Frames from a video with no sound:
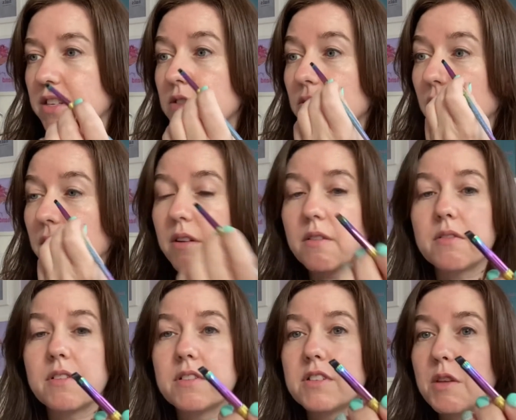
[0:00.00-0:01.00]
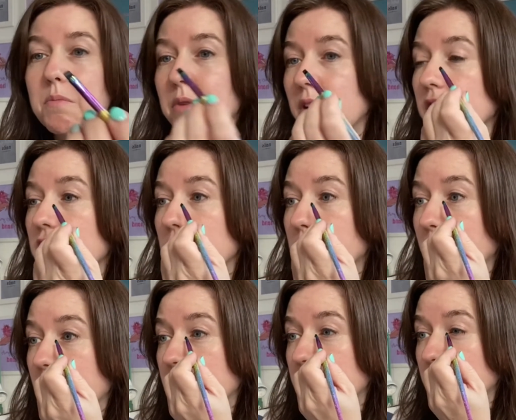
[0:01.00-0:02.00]
So same brush, a
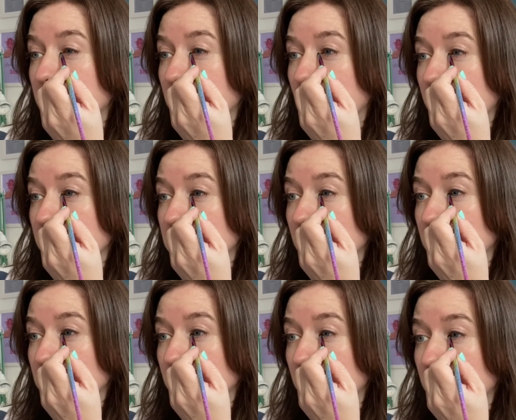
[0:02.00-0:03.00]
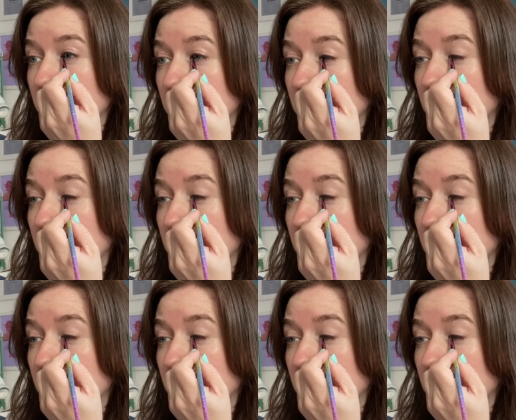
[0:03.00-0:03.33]
bit of black shadow on it,